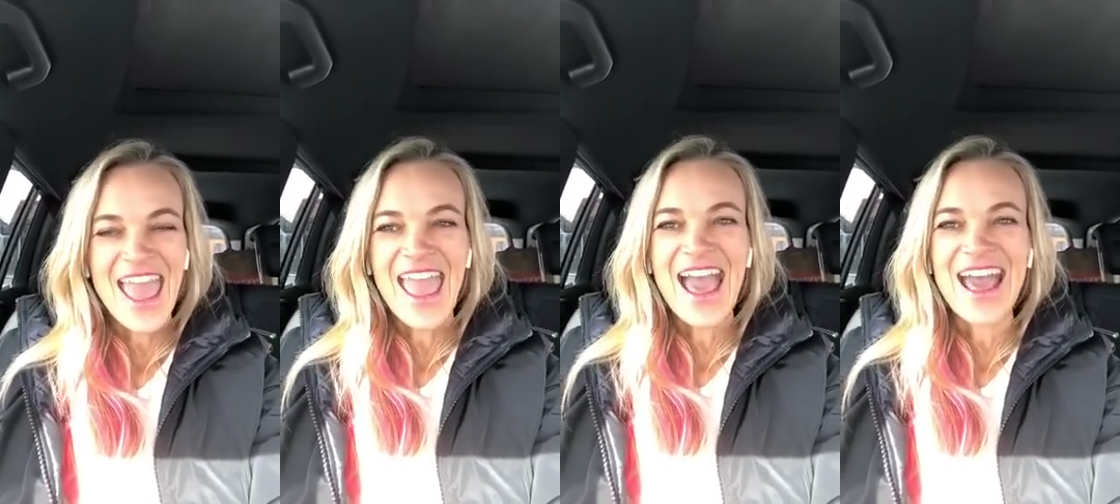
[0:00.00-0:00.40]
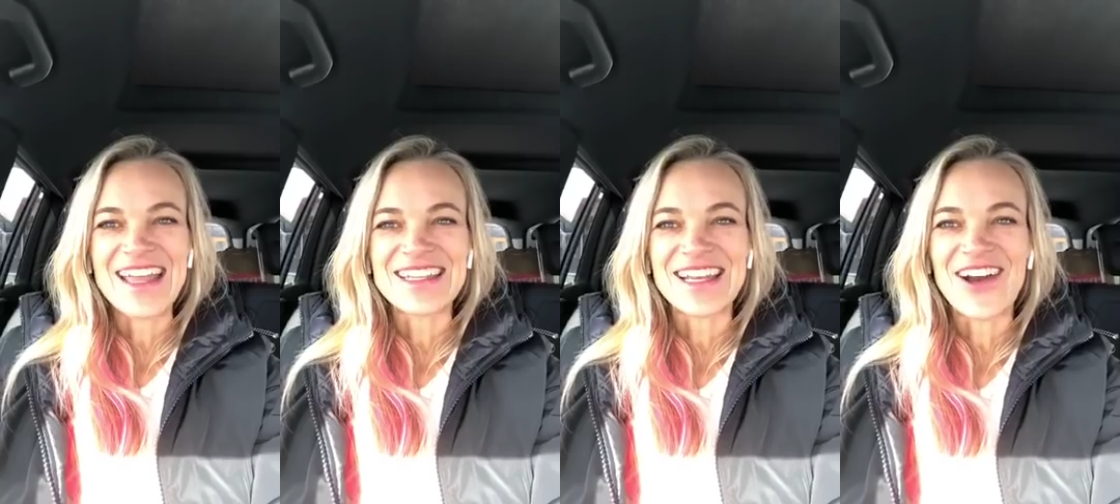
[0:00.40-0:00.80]

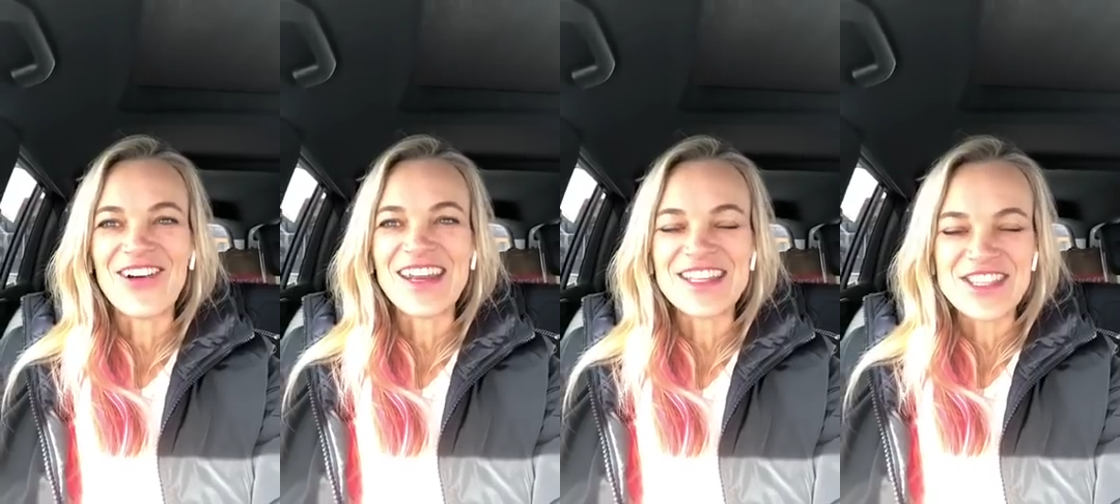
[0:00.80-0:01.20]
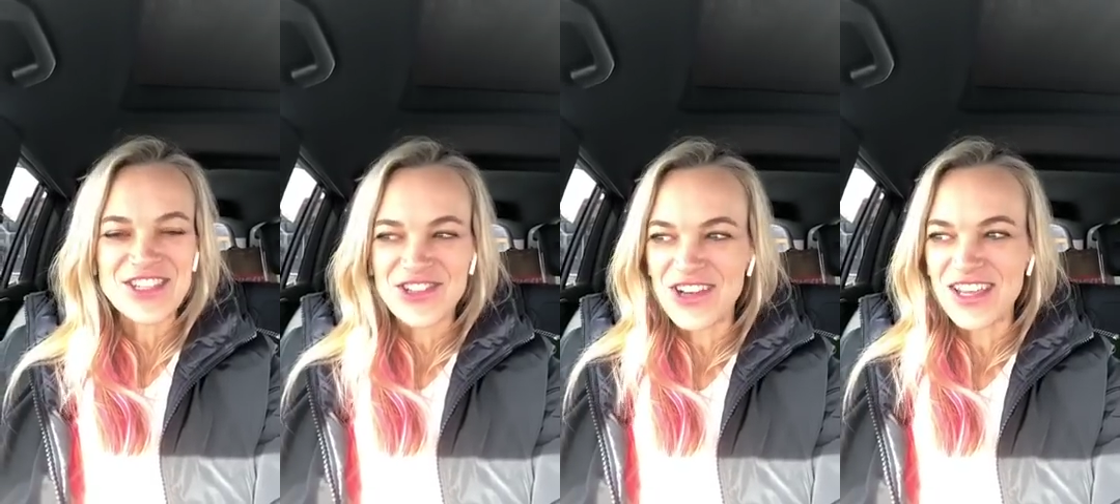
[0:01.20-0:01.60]
and going
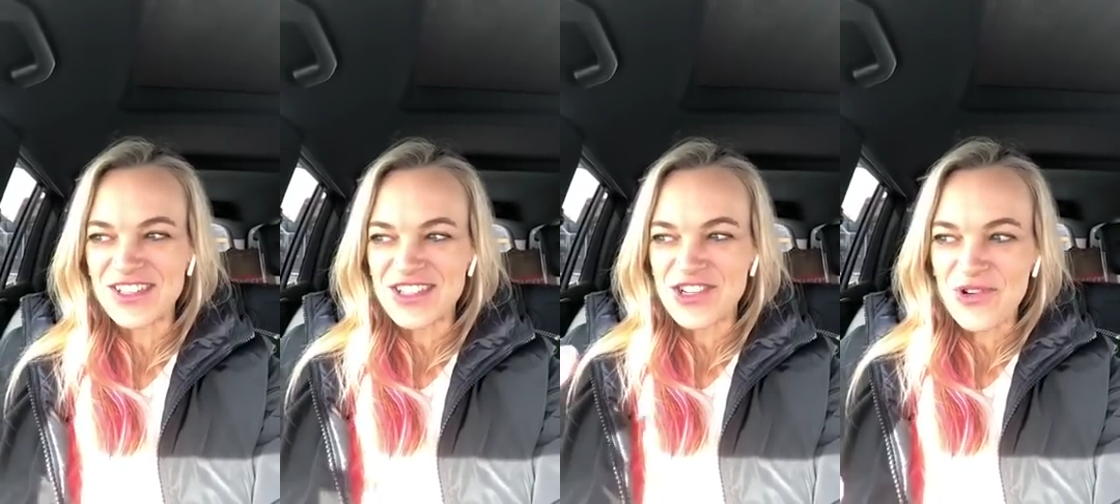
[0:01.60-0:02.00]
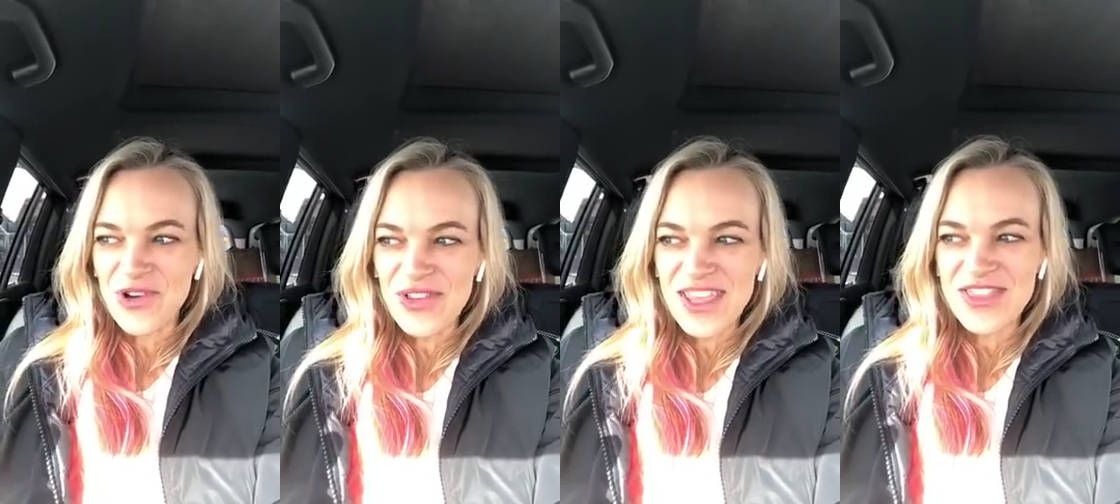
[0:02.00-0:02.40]
and, and
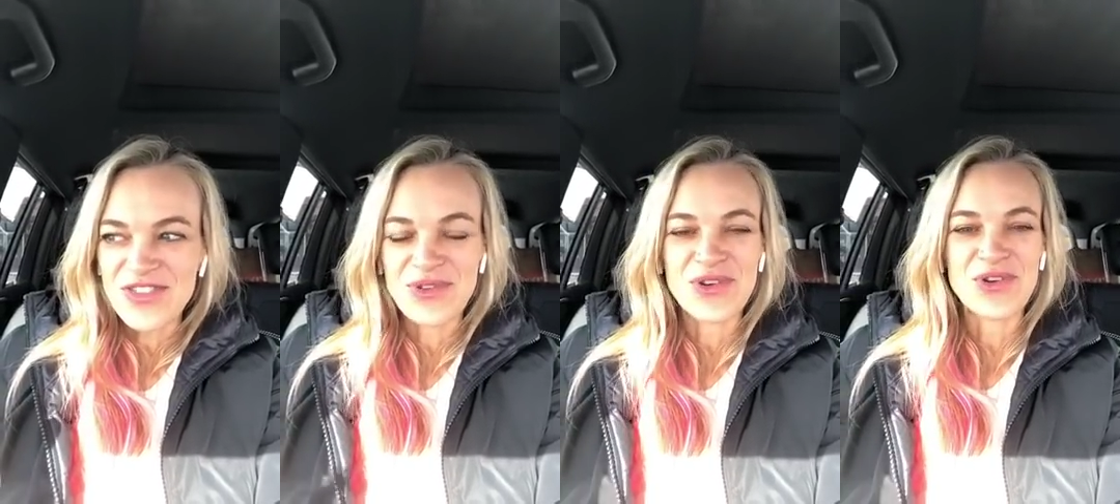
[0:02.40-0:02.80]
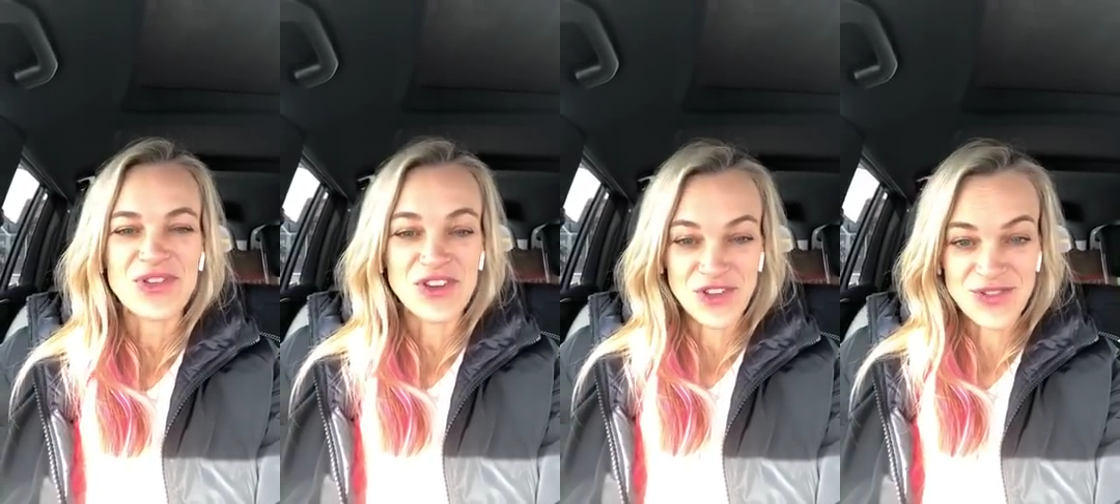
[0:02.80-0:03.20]
scrolling
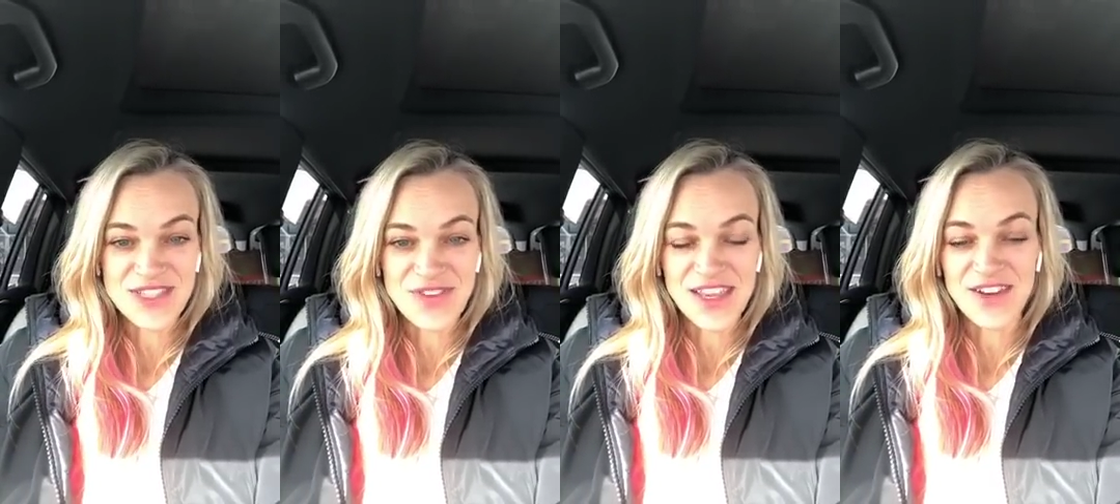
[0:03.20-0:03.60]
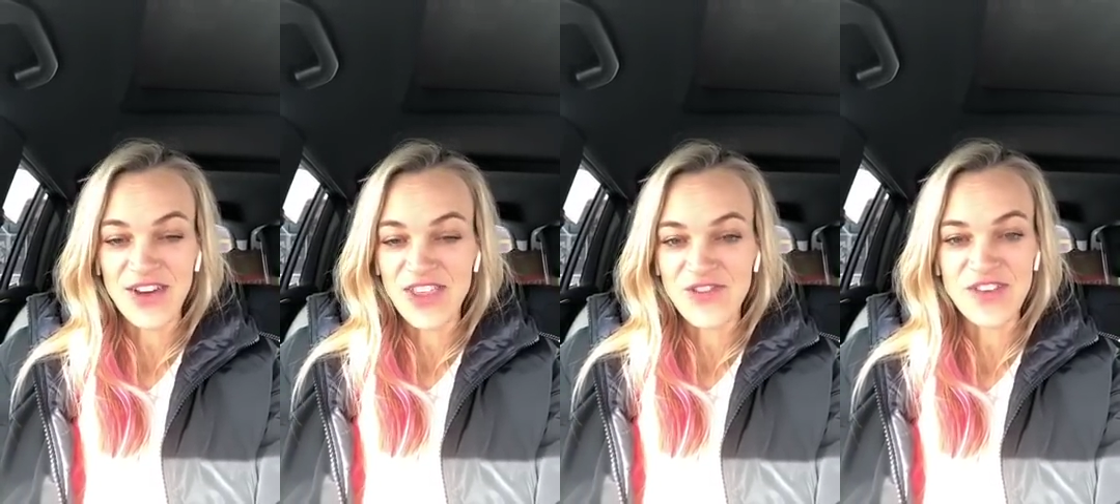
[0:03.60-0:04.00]
through the news feed
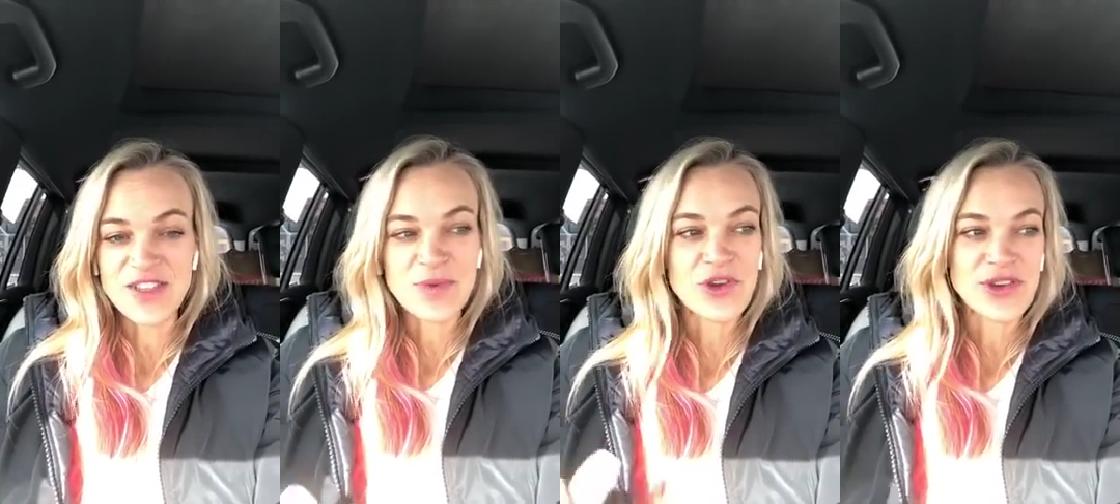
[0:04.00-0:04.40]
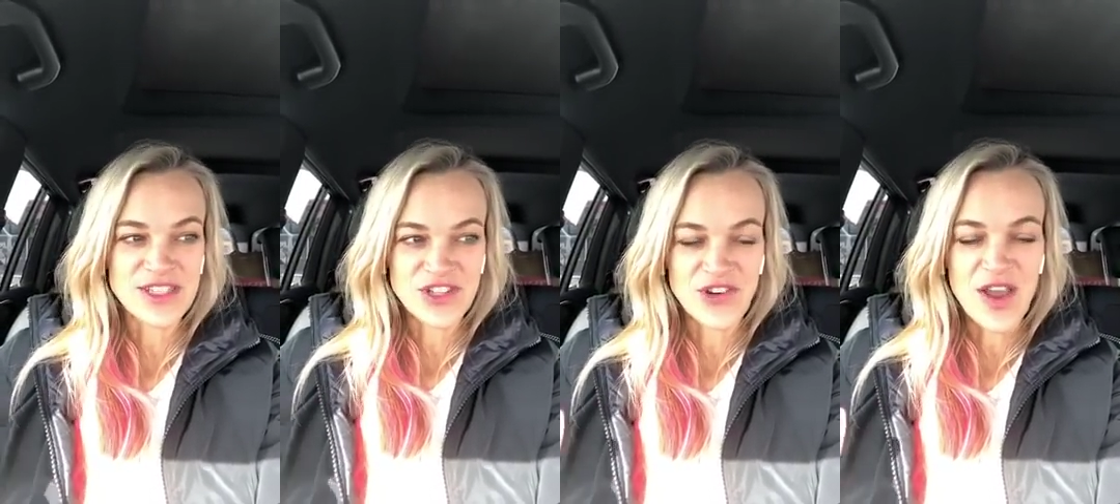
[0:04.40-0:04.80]
of either Facebook or
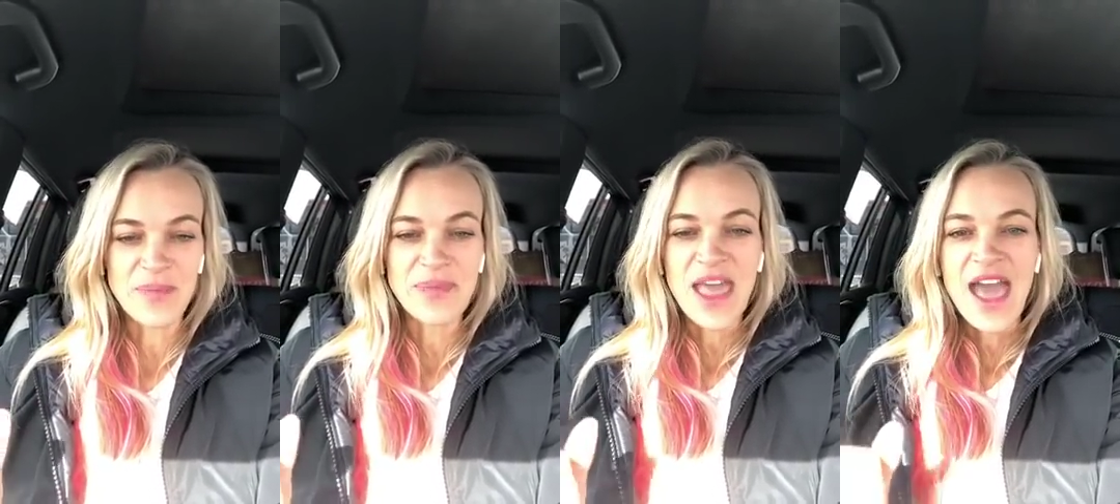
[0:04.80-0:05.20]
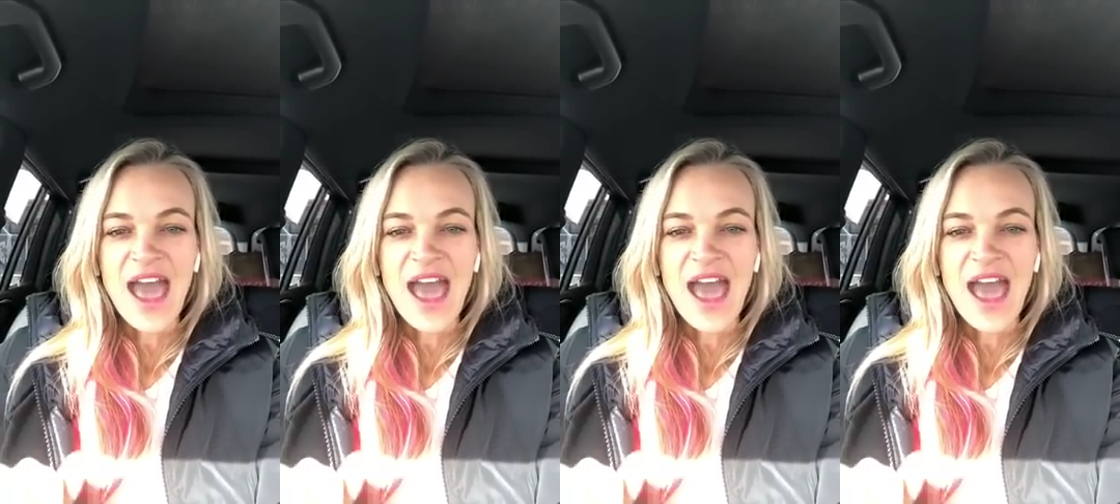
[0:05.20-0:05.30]
Instagram,